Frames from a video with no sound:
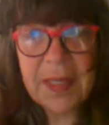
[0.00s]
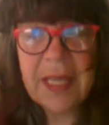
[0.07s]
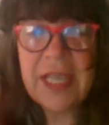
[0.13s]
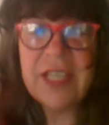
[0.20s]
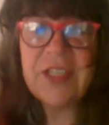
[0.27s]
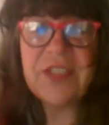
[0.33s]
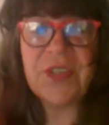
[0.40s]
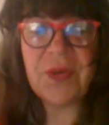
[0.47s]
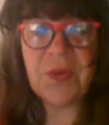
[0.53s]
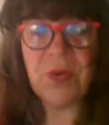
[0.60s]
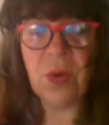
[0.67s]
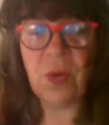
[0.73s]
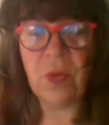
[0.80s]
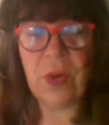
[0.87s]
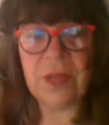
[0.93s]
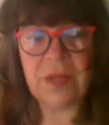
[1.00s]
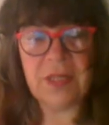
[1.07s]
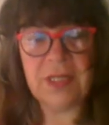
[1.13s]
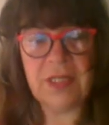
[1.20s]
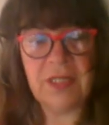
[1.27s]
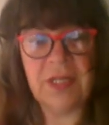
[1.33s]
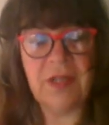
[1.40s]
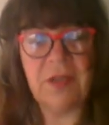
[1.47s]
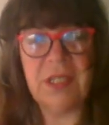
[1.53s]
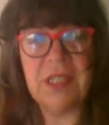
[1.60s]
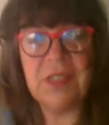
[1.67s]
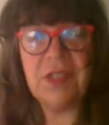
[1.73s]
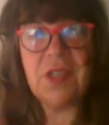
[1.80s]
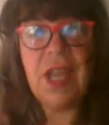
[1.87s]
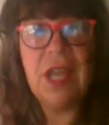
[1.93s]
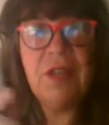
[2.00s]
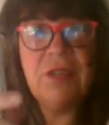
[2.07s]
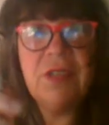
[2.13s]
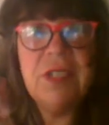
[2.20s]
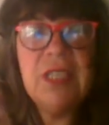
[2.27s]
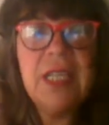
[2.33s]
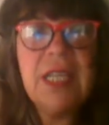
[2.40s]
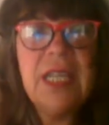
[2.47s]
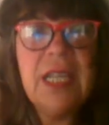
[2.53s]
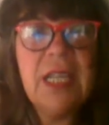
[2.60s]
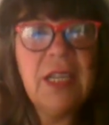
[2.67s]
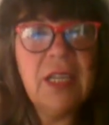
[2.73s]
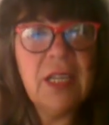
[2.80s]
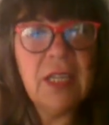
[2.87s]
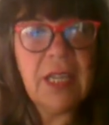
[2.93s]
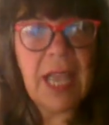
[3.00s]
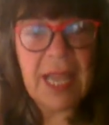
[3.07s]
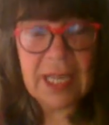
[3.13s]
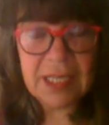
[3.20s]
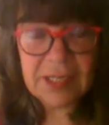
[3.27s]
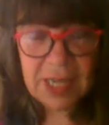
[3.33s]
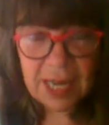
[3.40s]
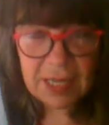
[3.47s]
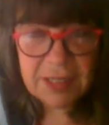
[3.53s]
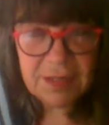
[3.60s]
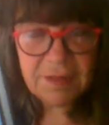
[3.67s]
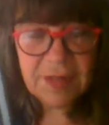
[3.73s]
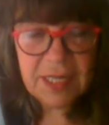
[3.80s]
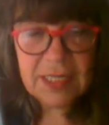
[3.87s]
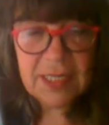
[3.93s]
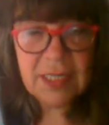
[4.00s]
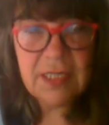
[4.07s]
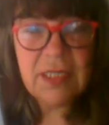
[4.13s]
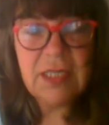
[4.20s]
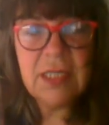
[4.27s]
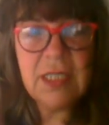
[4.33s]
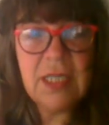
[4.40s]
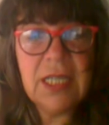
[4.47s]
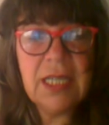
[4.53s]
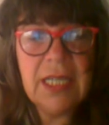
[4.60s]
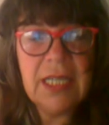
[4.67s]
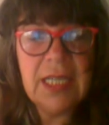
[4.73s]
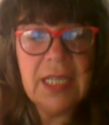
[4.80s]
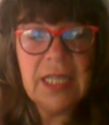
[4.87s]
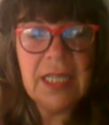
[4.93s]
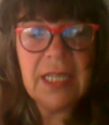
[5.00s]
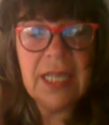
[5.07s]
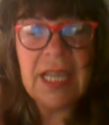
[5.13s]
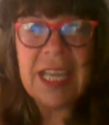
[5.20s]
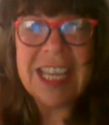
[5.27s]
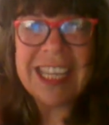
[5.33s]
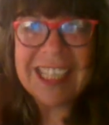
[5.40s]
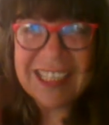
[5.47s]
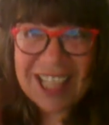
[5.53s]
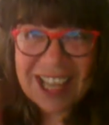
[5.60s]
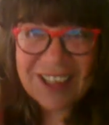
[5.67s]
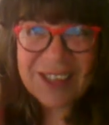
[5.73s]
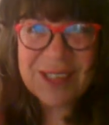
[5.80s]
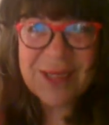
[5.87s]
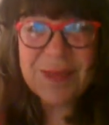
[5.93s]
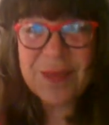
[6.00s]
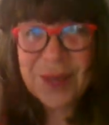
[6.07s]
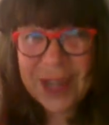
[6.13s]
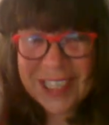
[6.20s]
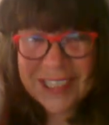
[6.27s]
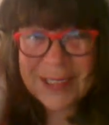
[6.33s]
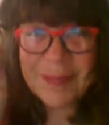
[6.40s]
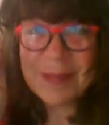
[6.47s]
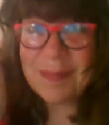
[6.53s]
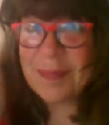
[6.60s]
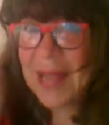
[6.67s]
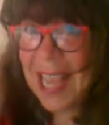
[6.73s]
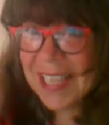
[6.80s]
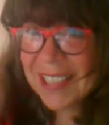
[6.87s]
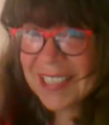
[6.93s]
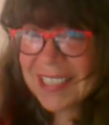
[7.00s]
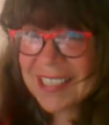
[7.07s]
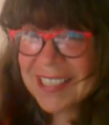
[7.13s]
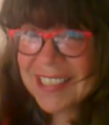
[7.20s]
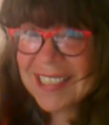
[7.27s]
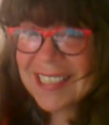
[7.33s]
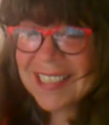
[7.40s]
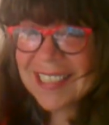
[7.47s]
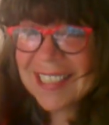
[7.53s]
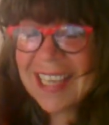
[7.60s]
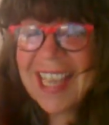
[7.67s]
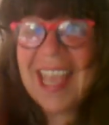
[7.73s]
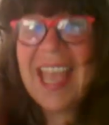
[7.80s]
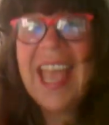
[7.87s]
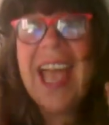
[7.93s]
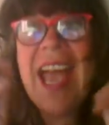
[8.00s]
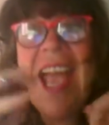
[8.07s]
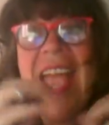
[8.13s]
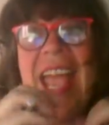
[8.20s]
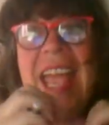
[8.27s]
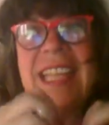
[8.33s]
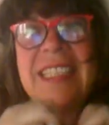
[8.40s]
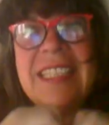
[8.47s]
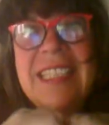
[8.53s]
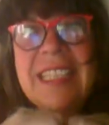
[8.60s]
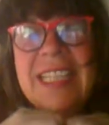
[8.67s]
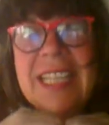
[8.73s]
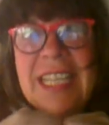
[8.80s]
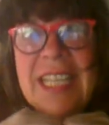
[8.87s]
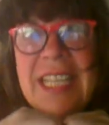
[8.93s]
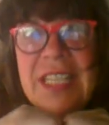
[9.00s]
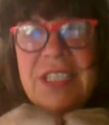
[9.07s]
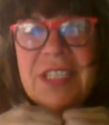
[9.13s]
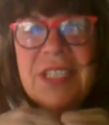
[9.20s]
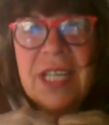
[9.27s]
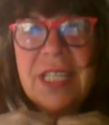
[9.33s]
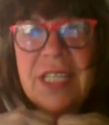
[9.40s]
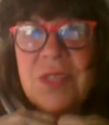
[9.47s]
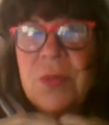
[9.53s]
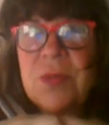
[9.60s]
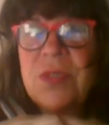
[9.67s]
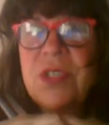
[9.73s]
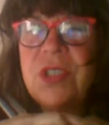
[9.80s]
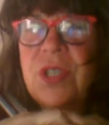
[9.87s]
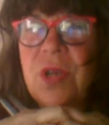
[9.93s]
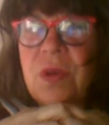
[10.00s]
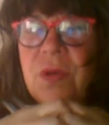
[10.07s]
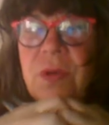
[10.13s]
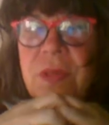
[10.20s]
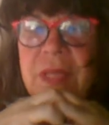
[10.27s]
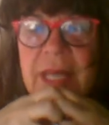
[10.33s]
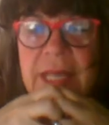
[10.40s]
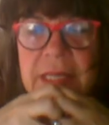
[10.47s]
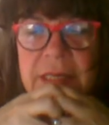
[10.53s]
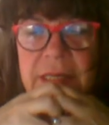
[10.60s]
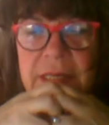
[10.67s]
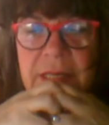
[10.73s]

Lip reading: So when this sound is activated, it allows the brain to be balanced. And studies will show that,